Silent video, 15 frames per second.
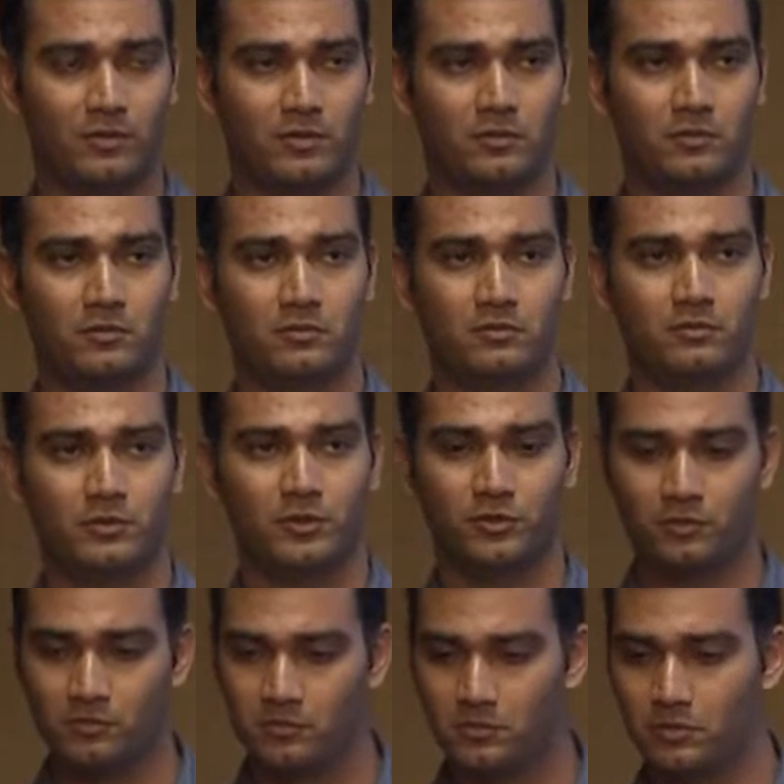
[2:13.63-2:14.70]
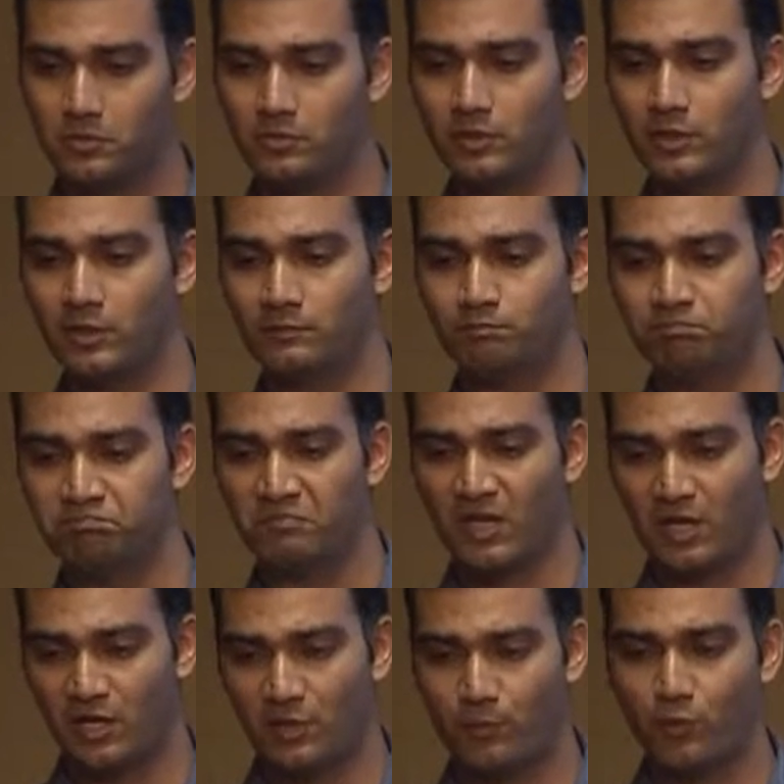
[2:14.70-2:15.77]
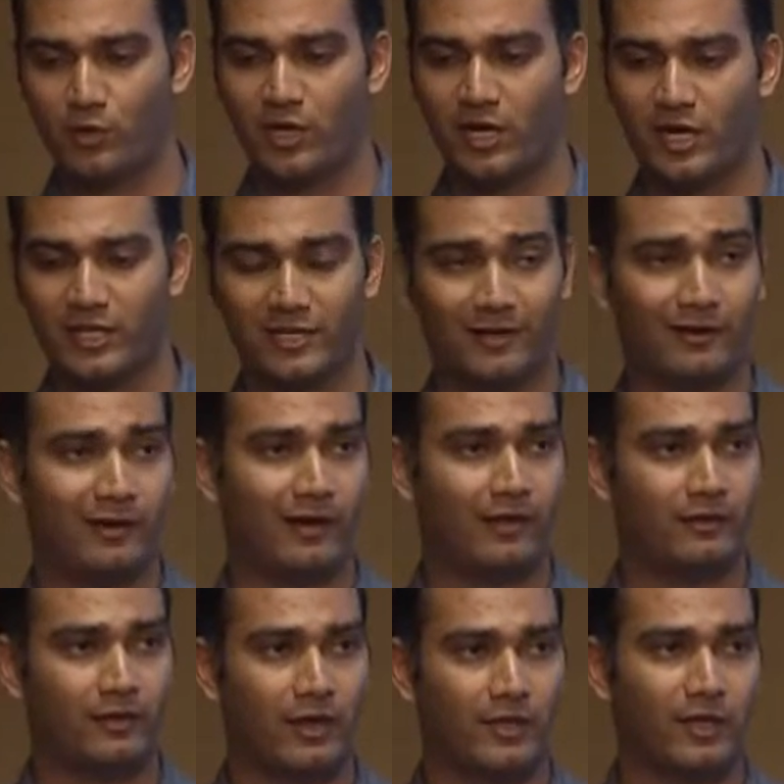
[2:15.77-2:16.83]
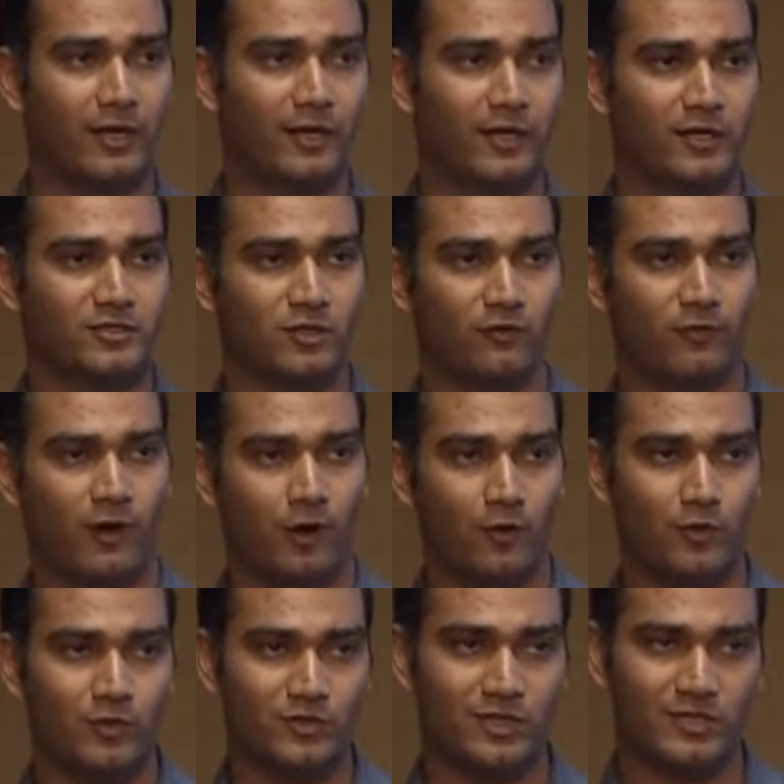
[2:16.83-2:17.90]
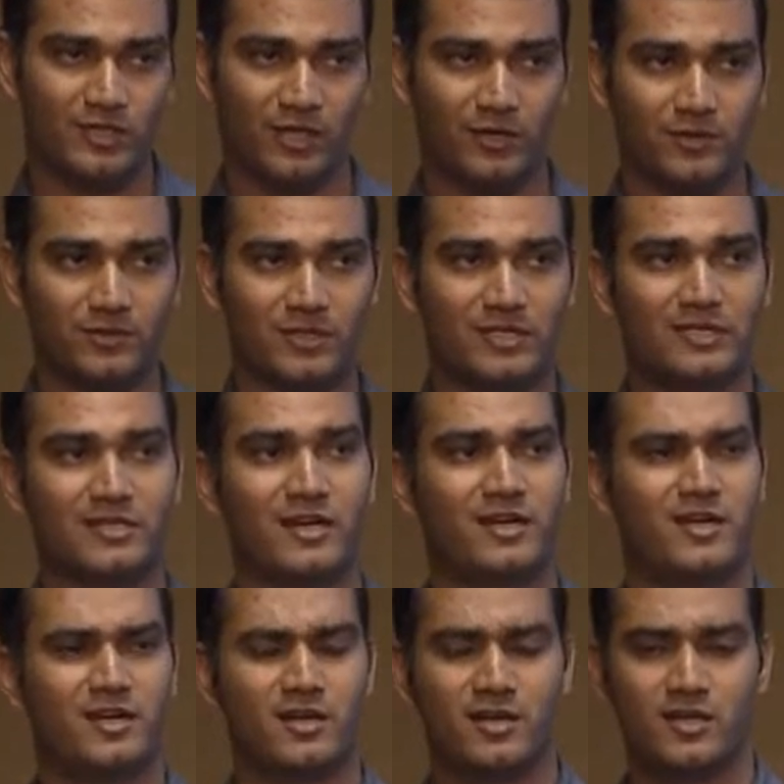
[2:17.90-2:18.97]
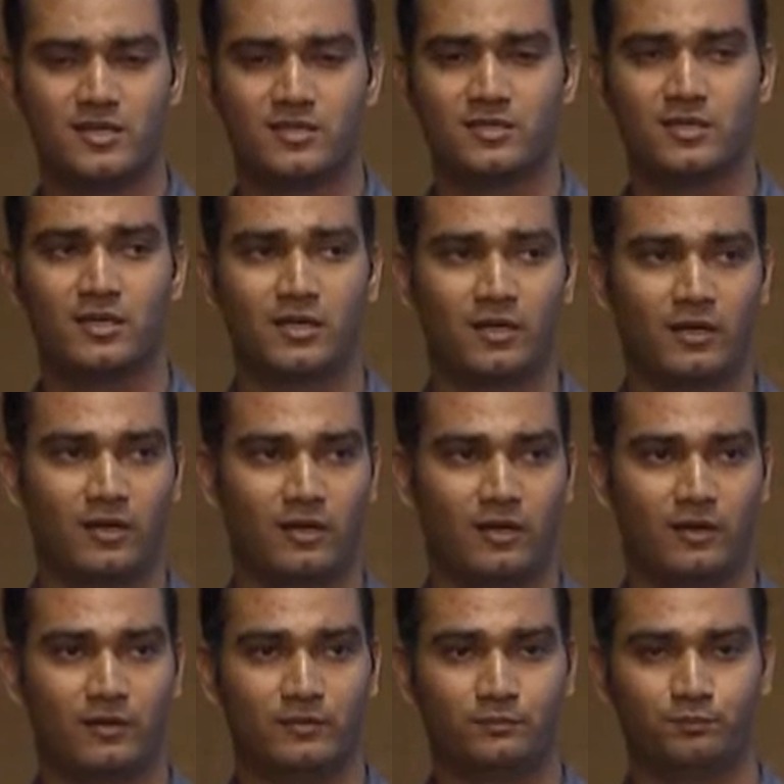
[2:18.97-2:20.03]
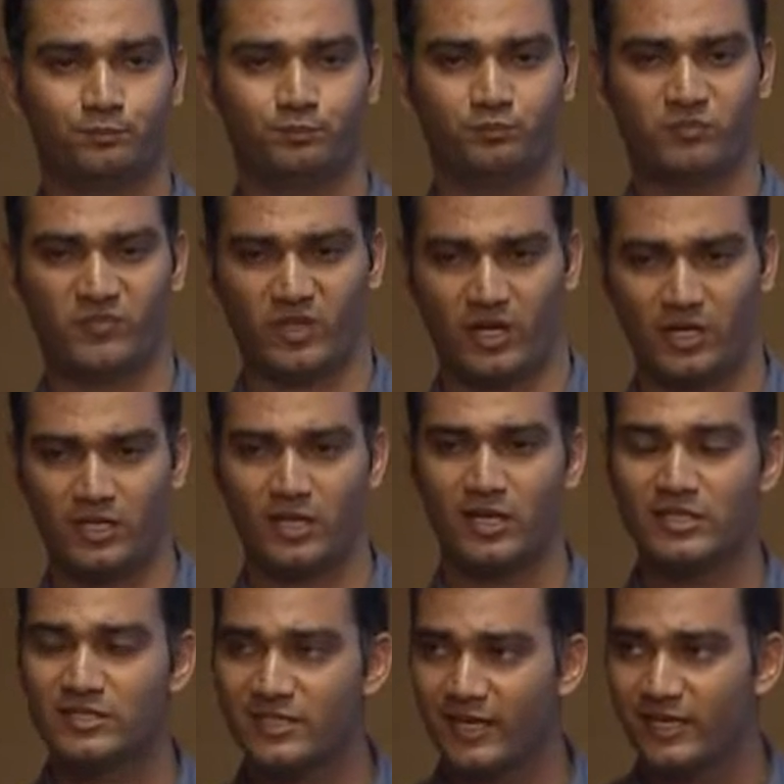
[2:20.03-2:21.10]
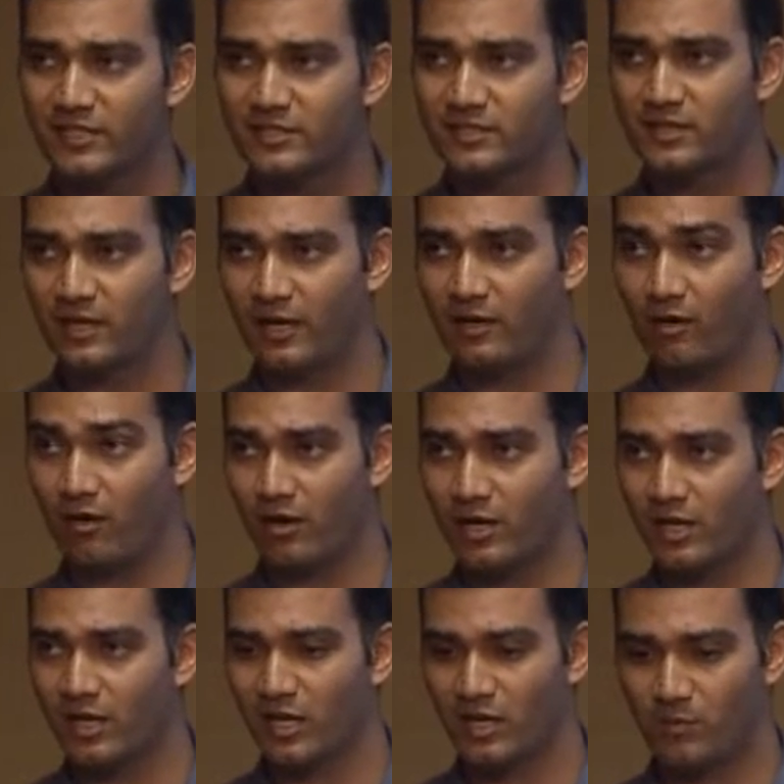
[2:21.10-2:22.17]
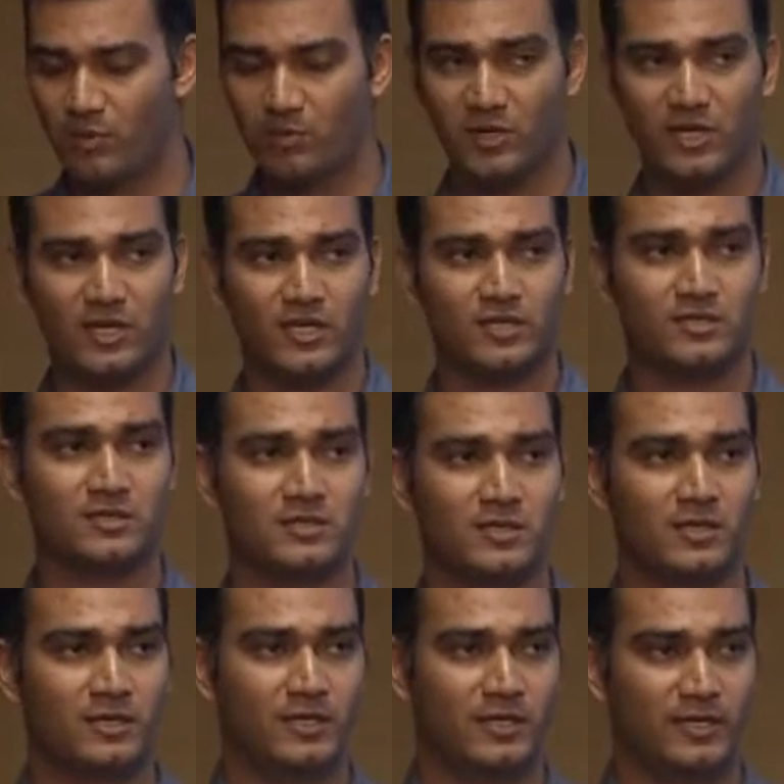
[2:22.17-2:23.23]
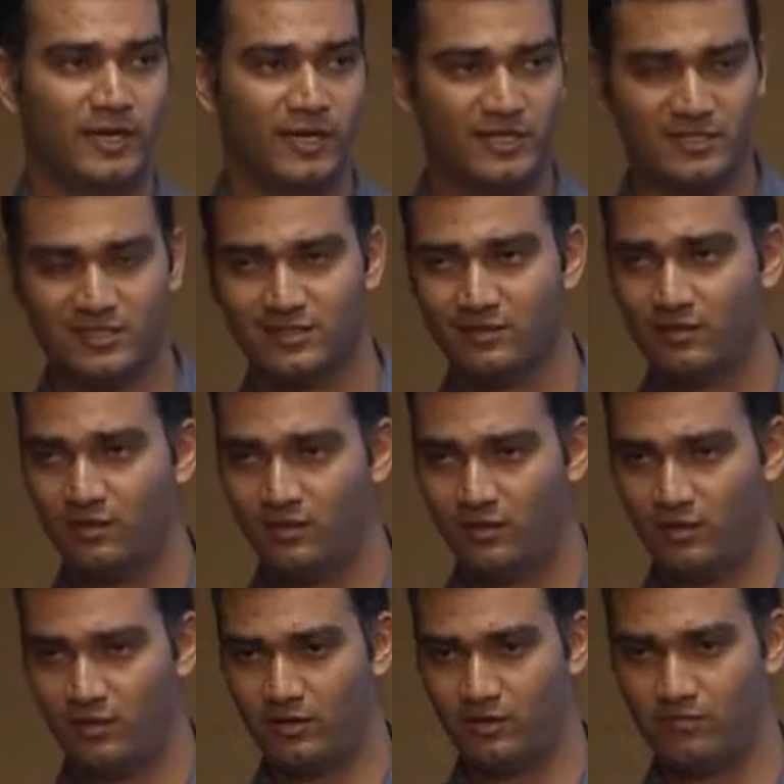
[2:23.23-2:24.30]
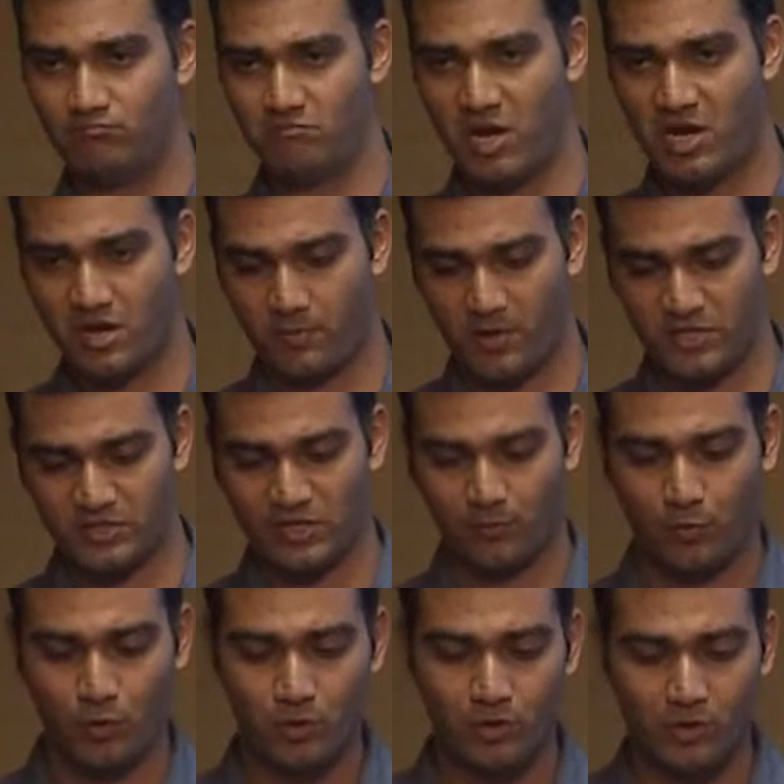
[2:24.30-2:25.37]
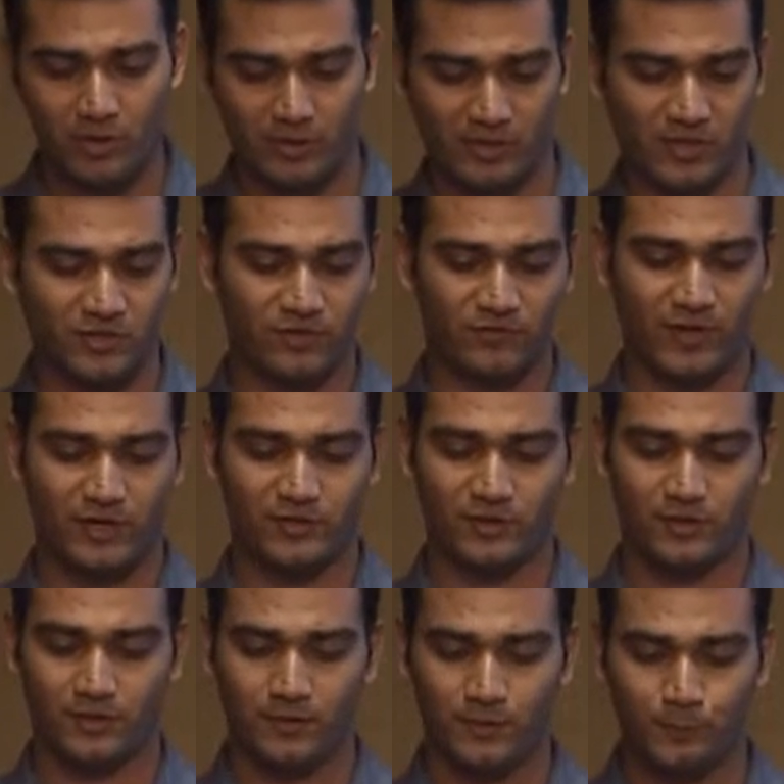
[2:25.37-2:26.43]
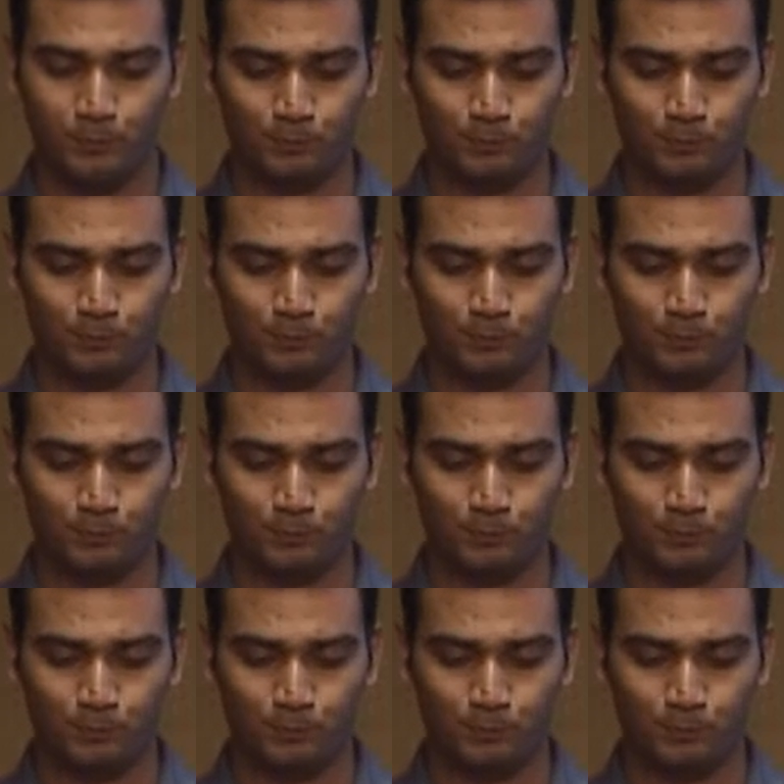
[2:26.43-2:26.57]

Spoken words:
to do the reporting and analytics of how users are using these identities, other insights and auditing capabilities. He gets enterprise support and things of that sort.